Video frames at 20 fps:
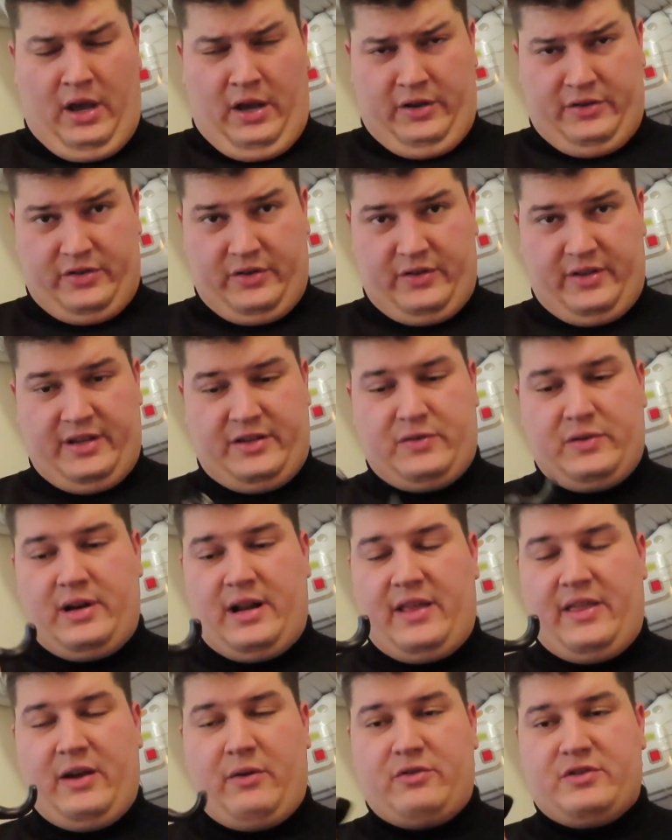So this one
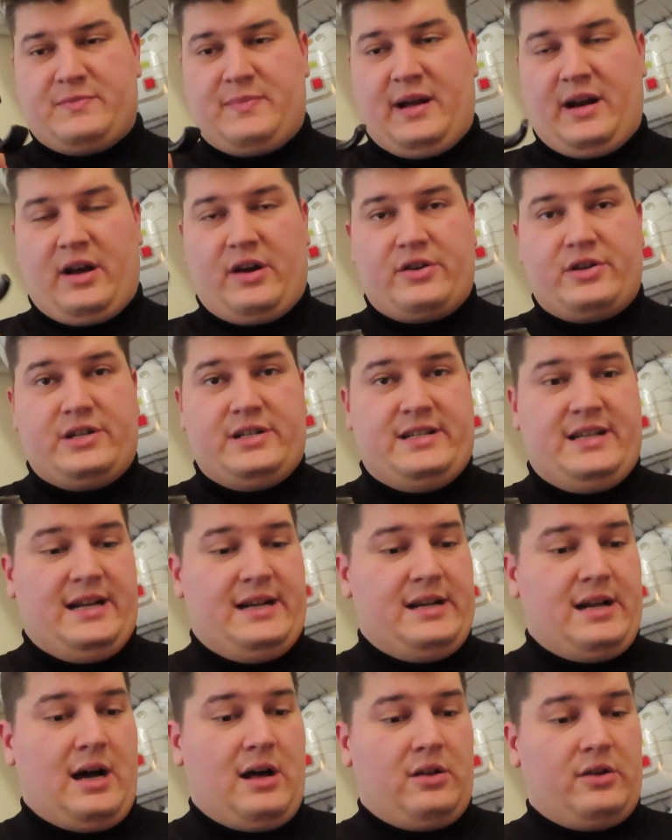I think was about
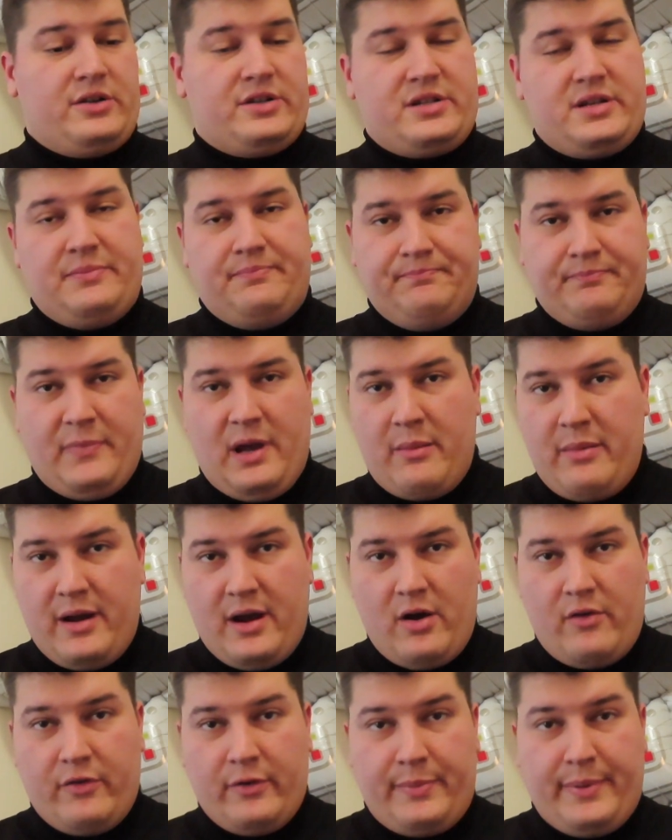$110. Maybe
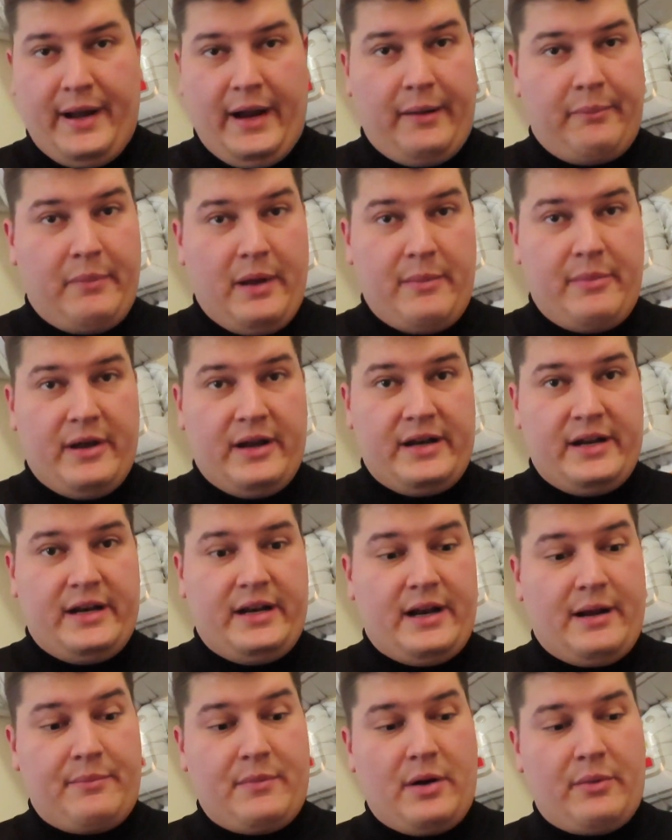I overpaid, maybe I
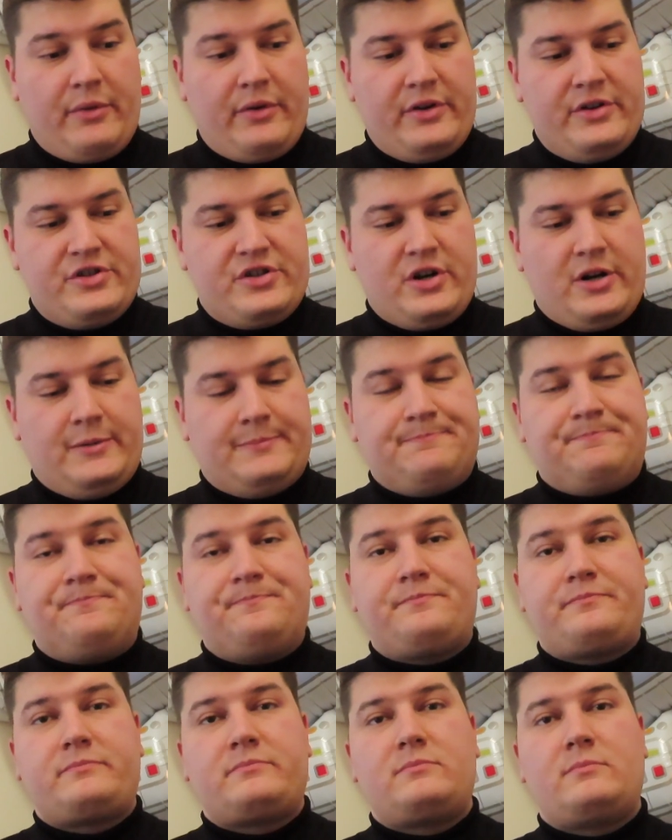didn't. I'm not really sure.
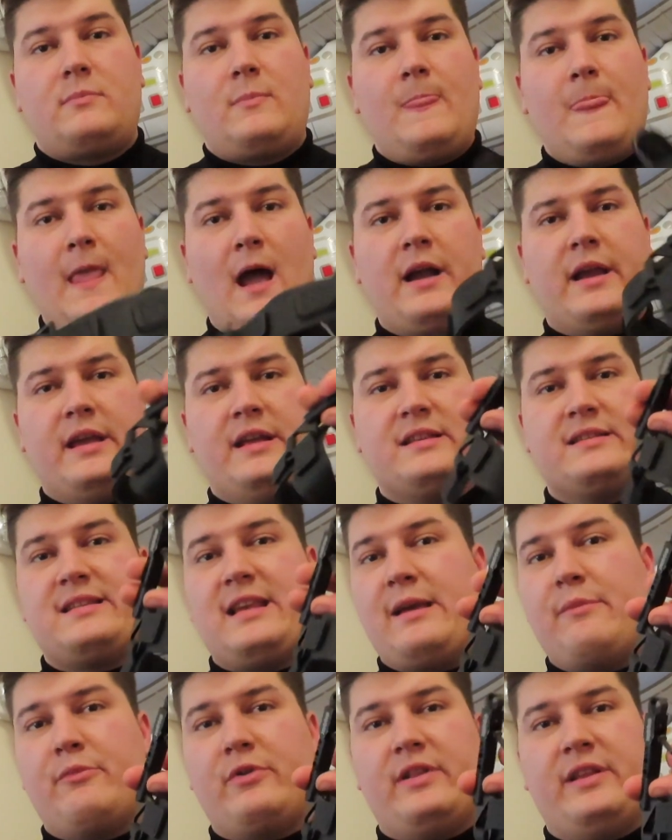Again,
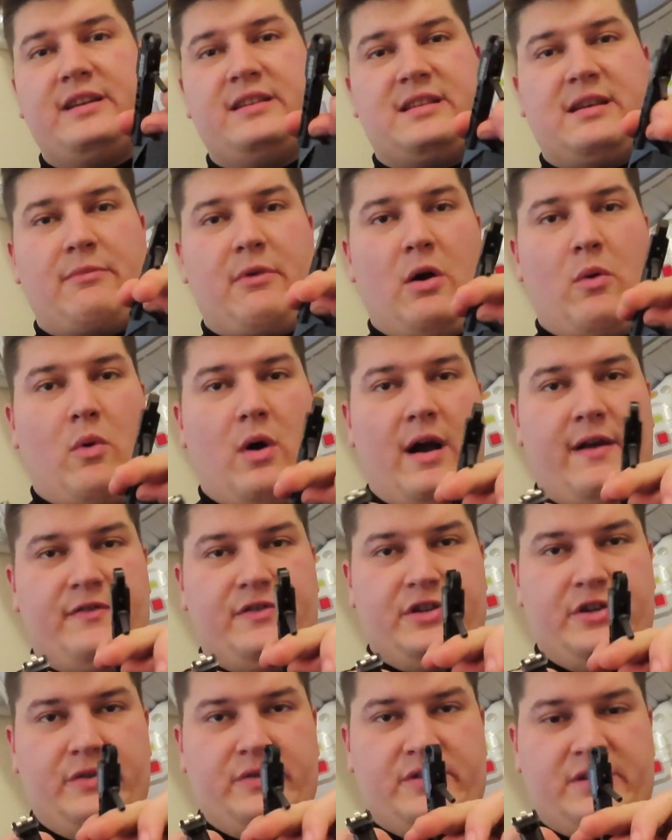same release that my wife
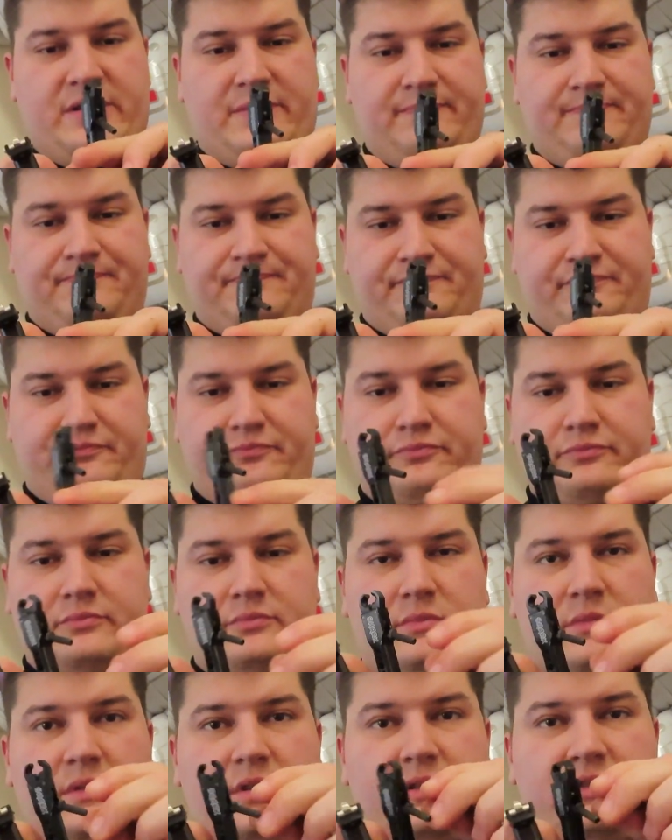shoots.
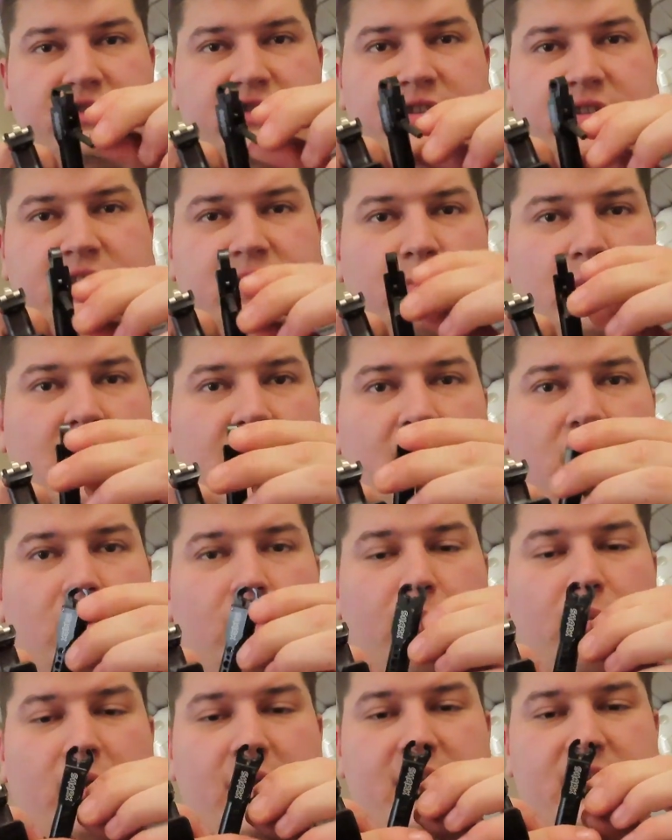Just a
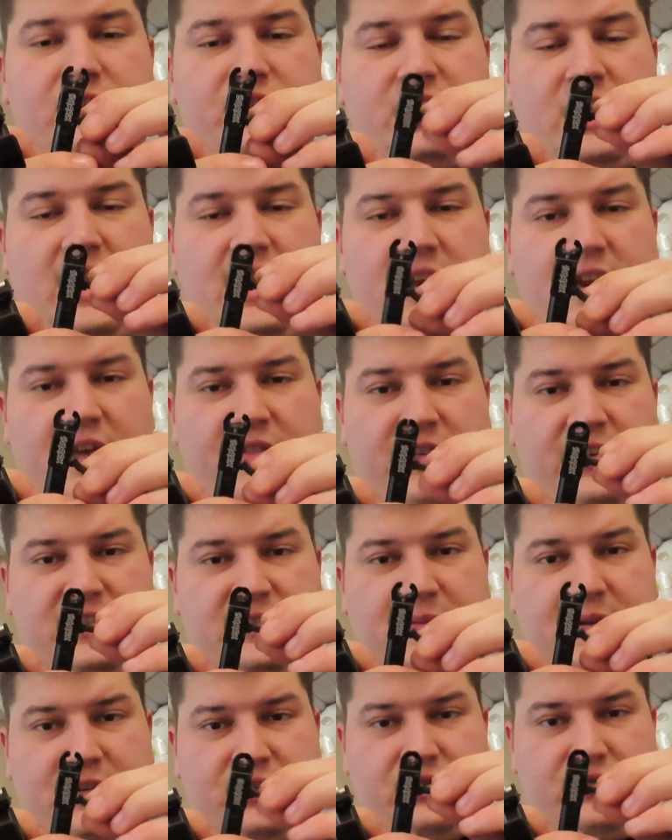regular plain Jane, nothing
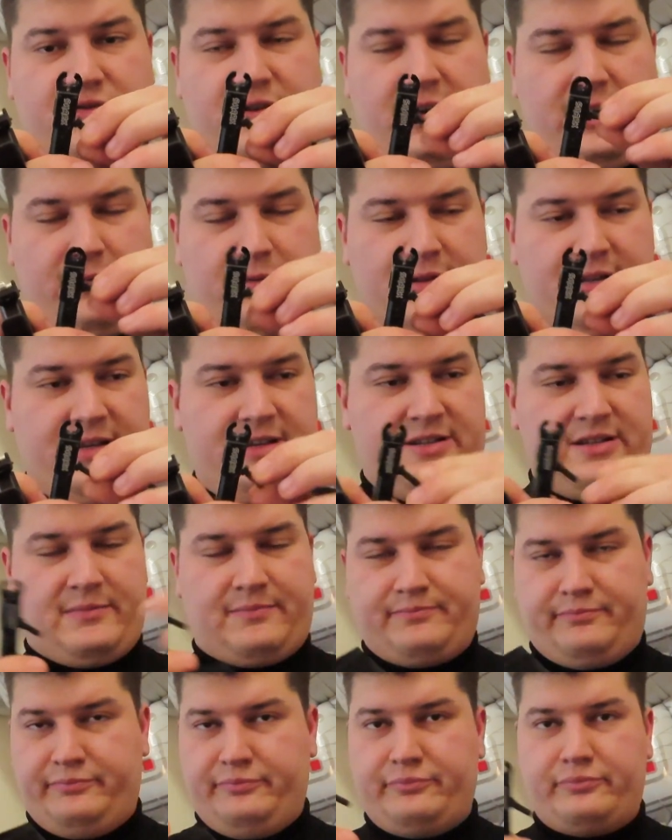special trigger release.
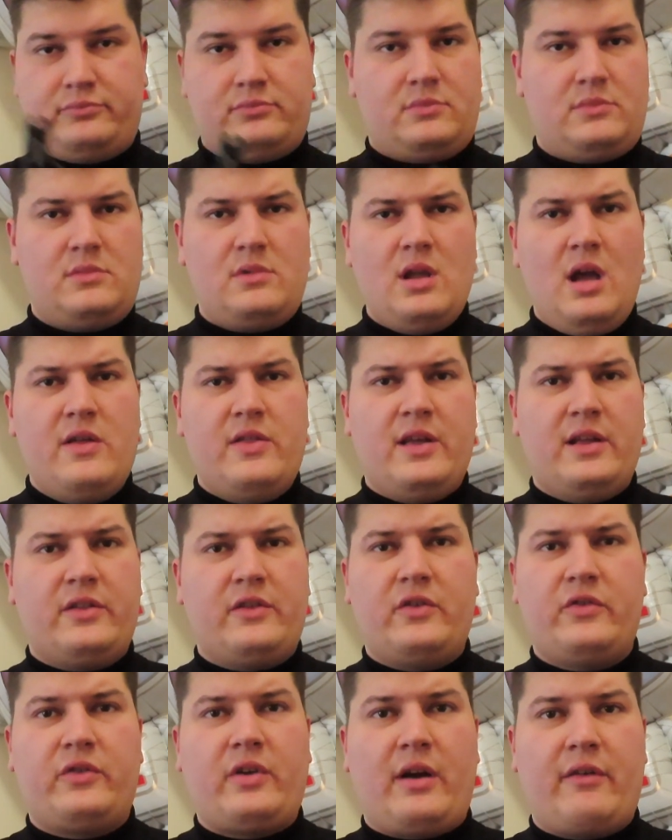I think
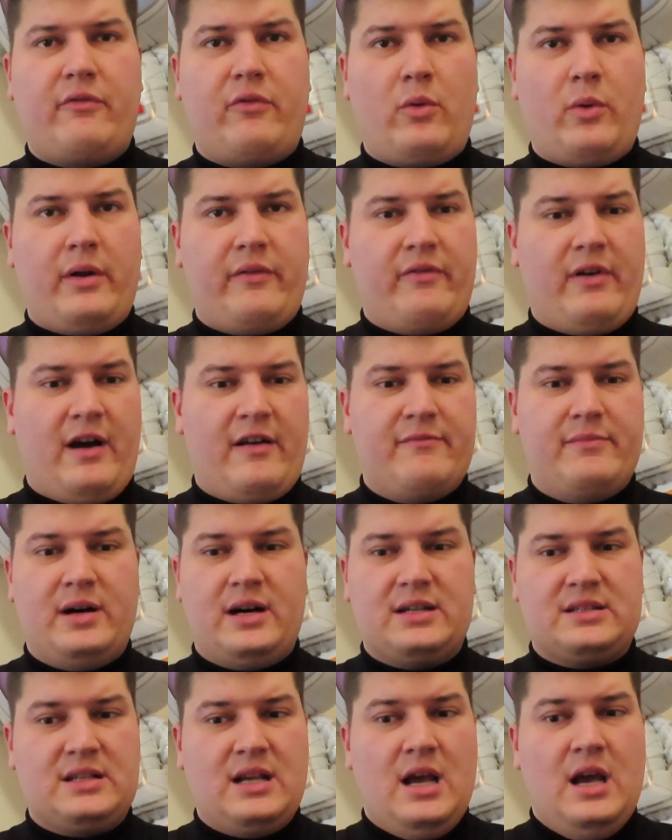there's like 45
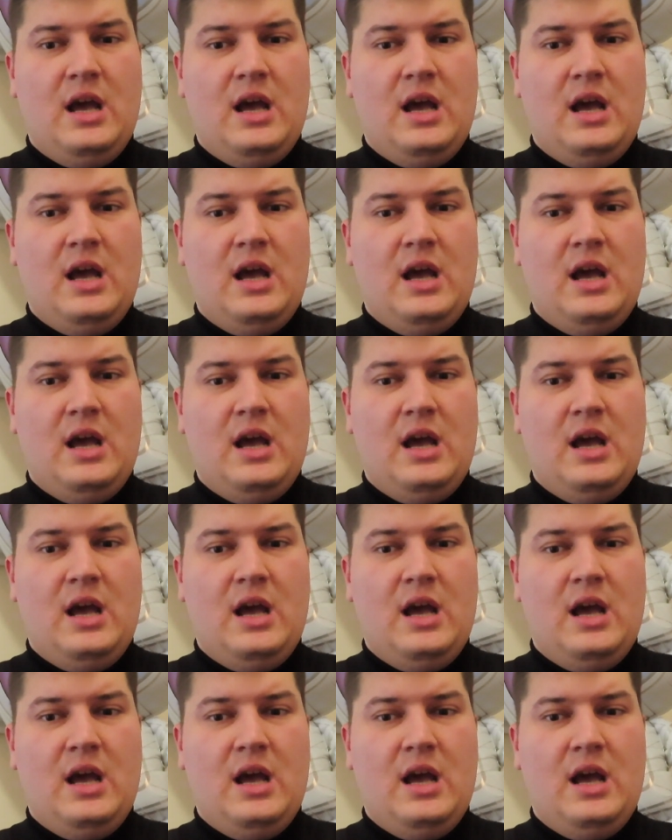bucks.